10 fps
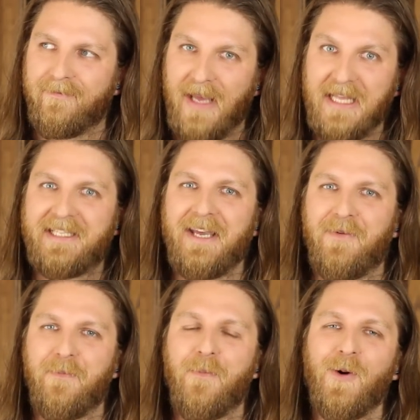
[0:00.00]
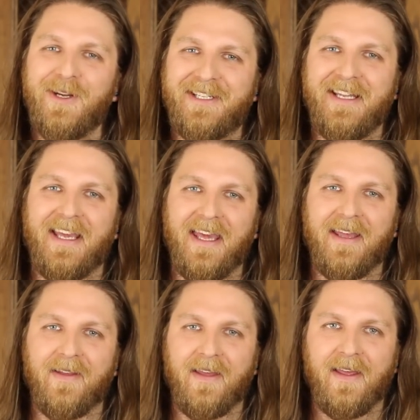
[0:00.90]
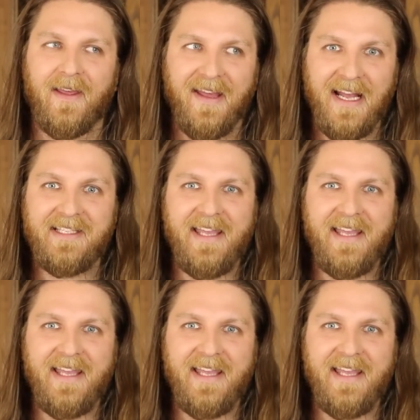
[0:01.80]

It's even more sneaky. It's